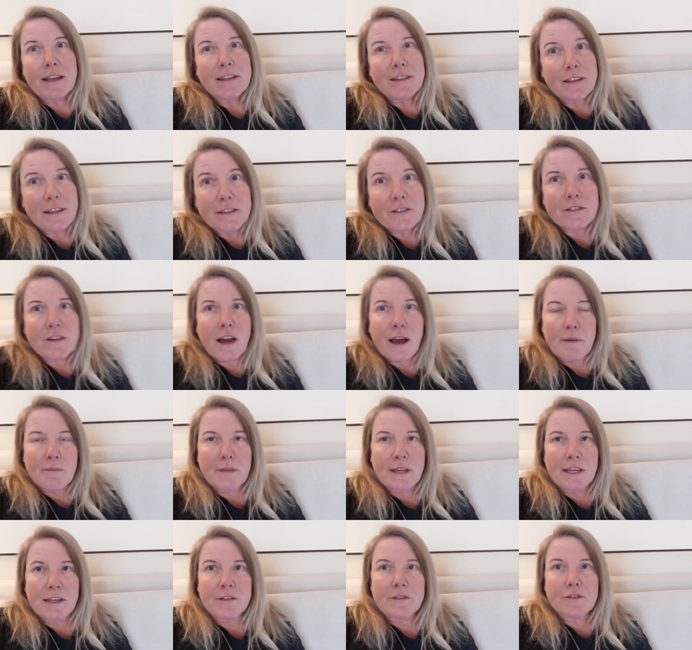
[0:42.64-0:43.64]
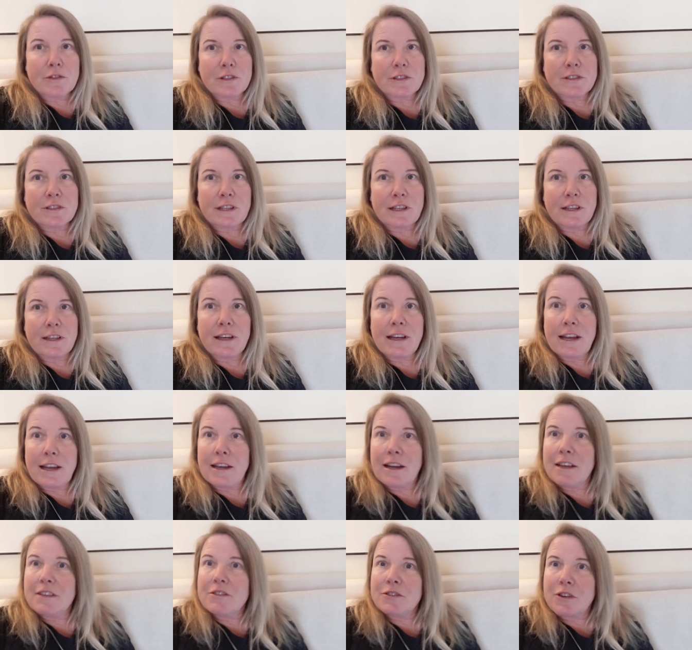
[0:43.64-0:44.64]
This got me interested,
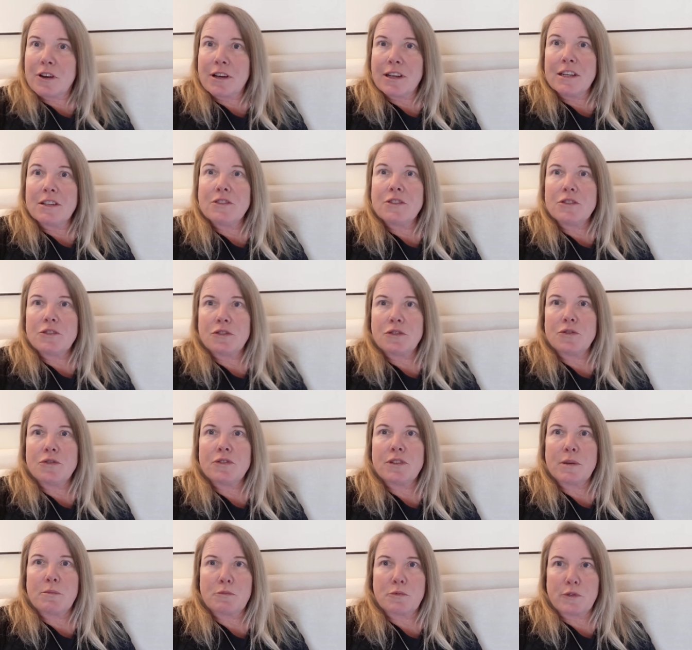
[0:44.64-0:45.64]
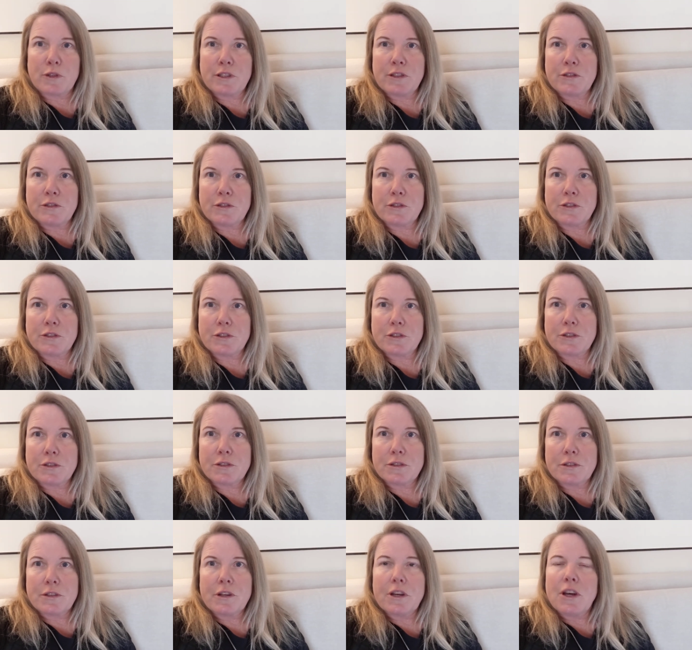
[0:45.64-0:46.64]
and I started to do some research.
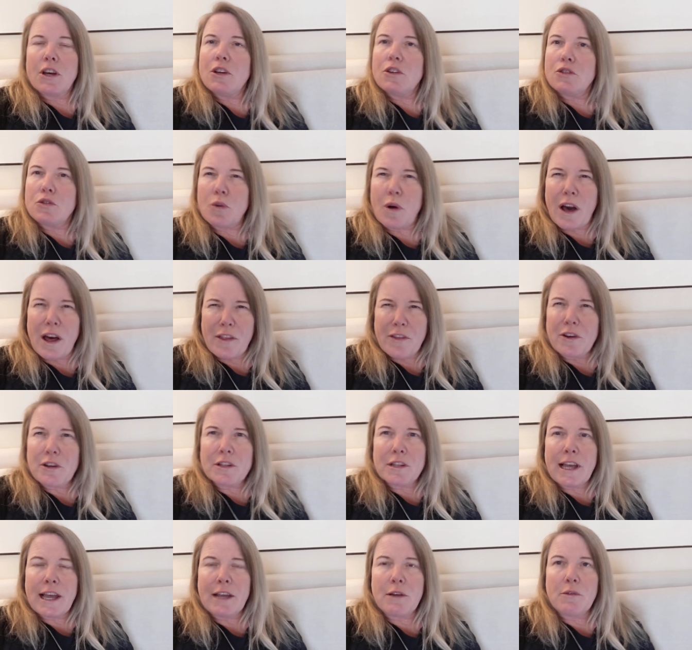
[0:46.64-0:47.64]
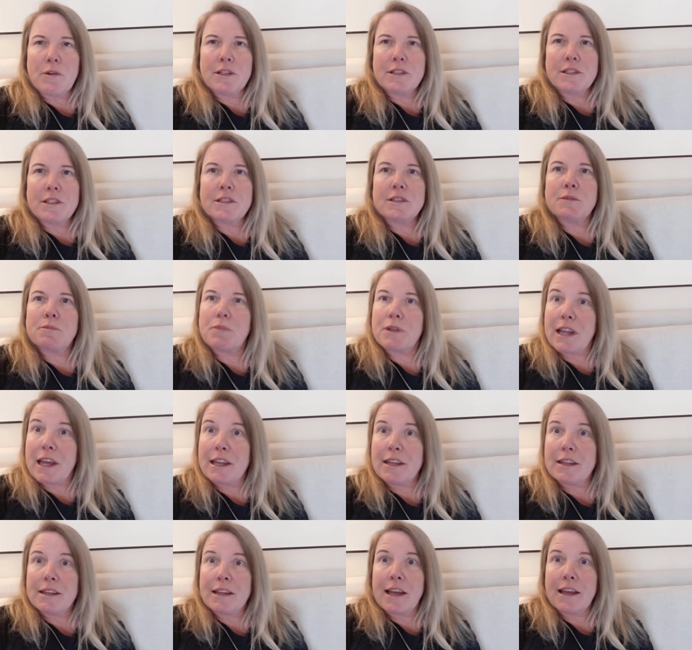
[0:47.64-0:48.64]
Do other languages
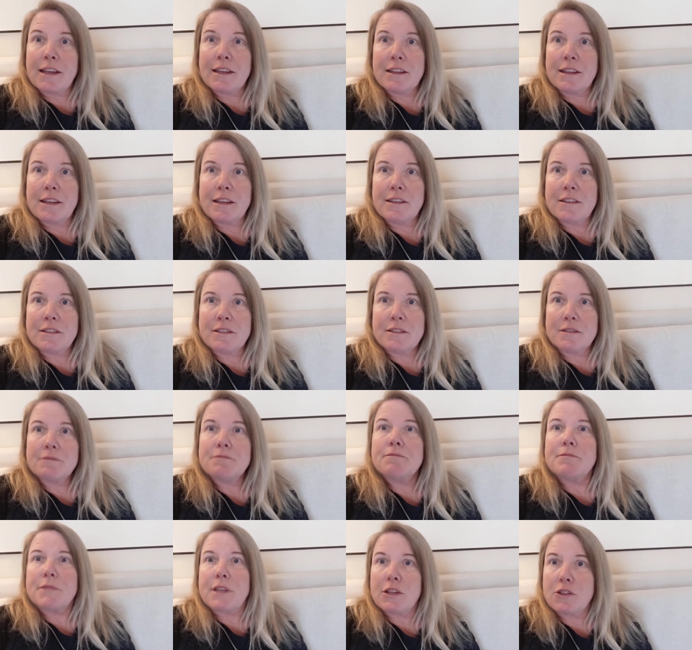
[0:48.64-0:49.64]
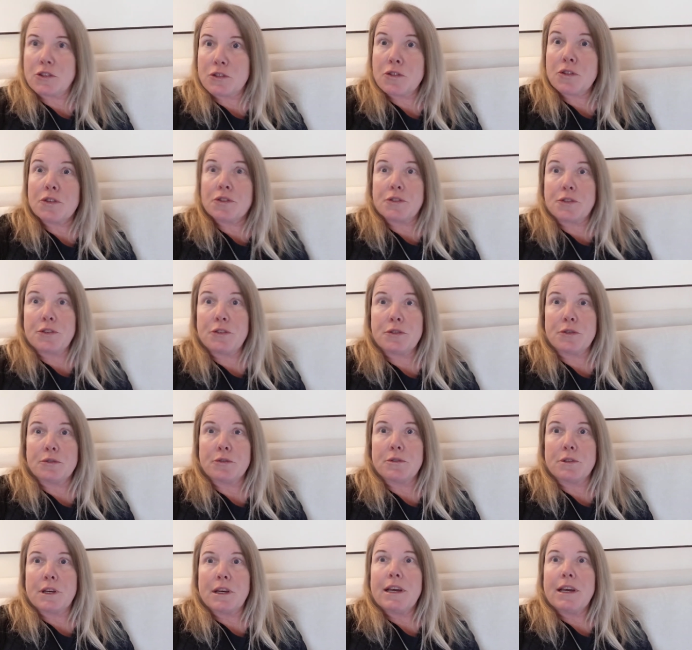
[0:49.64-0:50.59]
blend like this? They sure do.